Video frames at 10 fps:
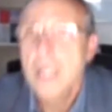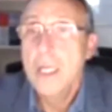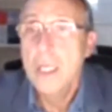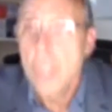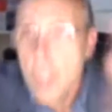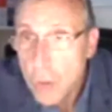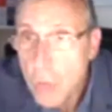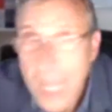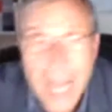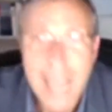You
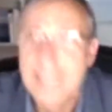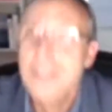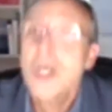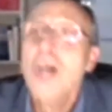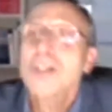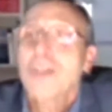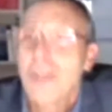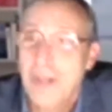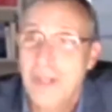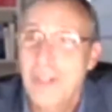guys, not
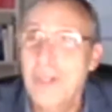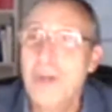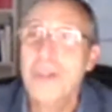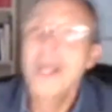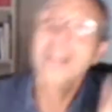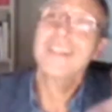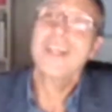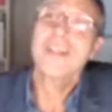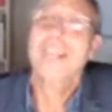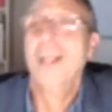the,
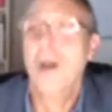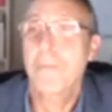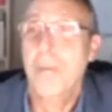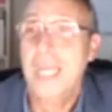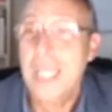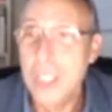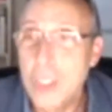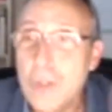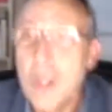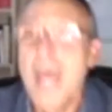not the company.
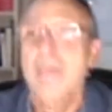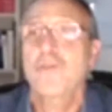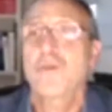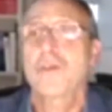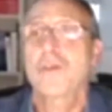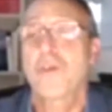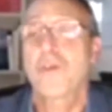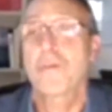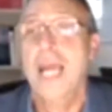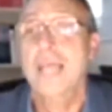You have to
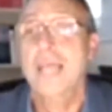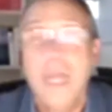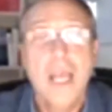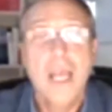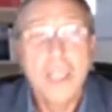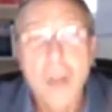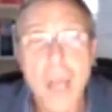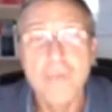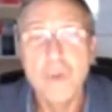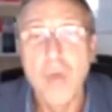formalize. You
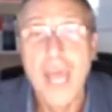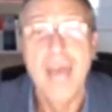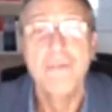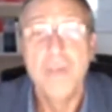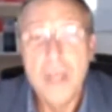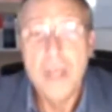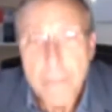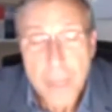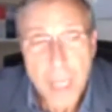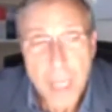have to have
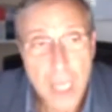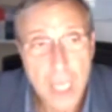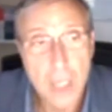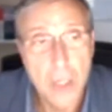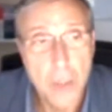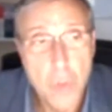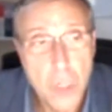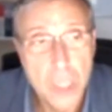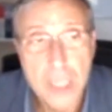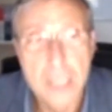
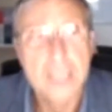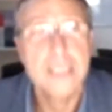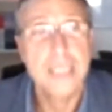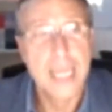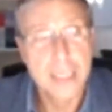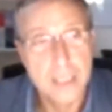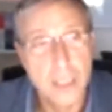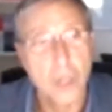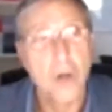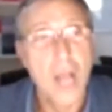workers that
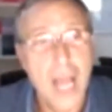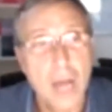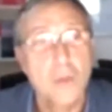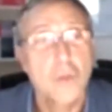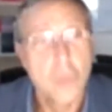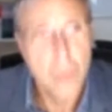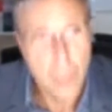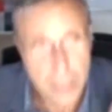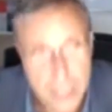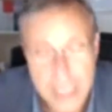know how
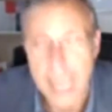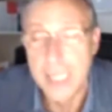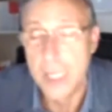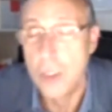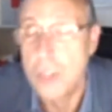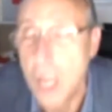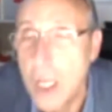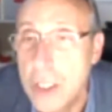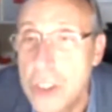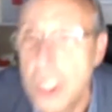to design an
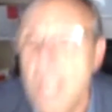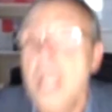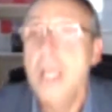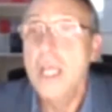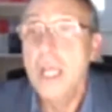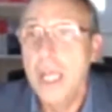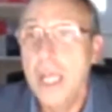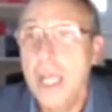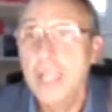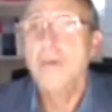ontology, and
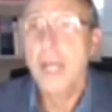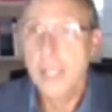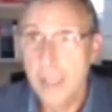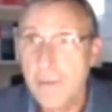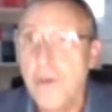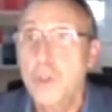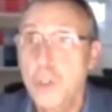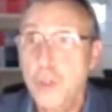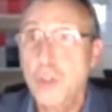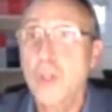therefore you
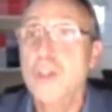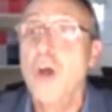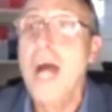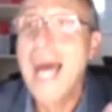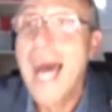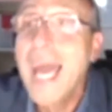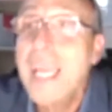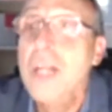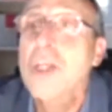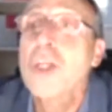should also
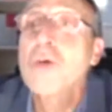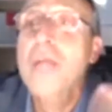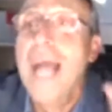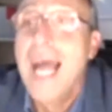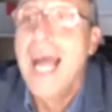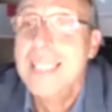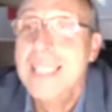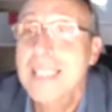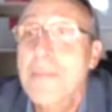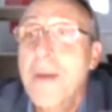hire new guys
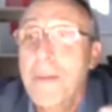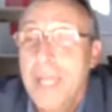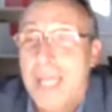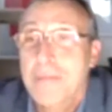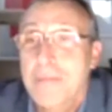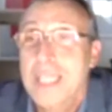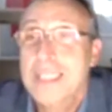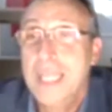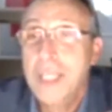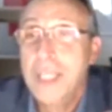in the public
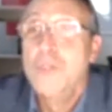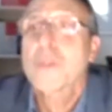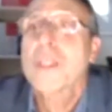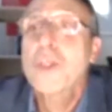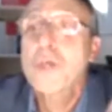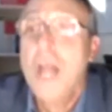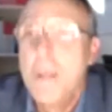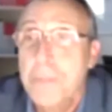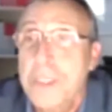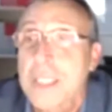administrations with new
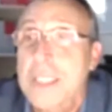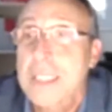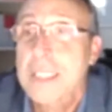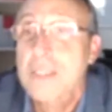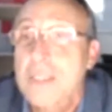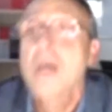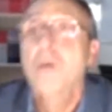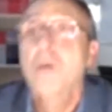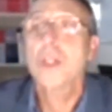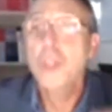competencies,
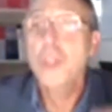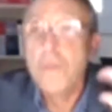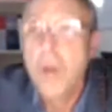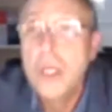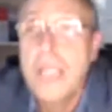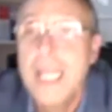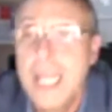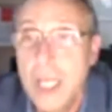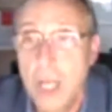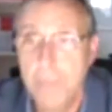with new
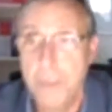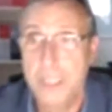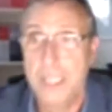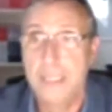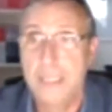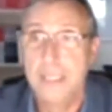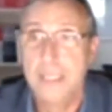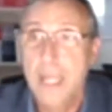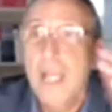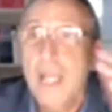modeling competencies.
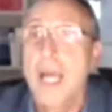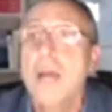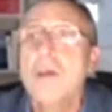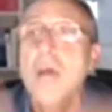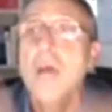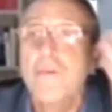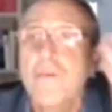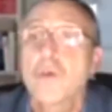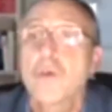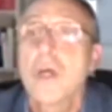Now you have
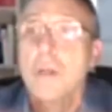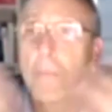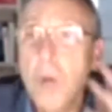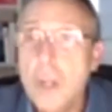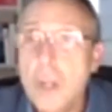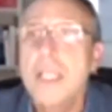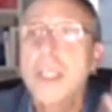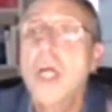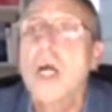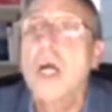to model
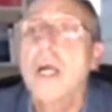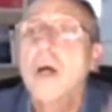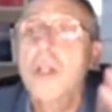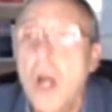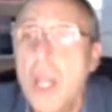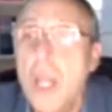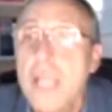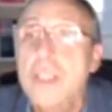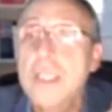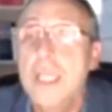your knowledge
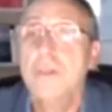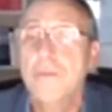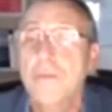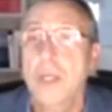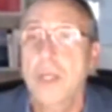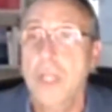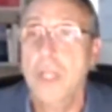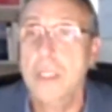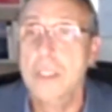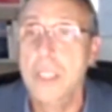in terms of the
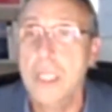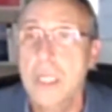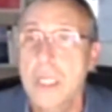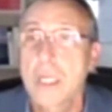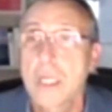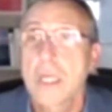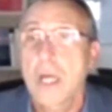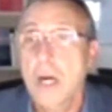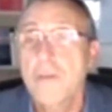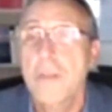ontology
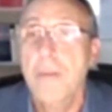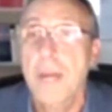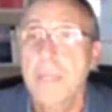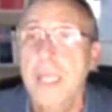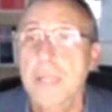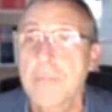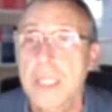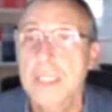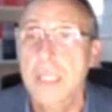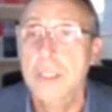of the public
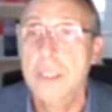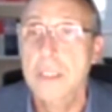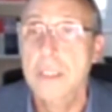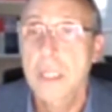administration.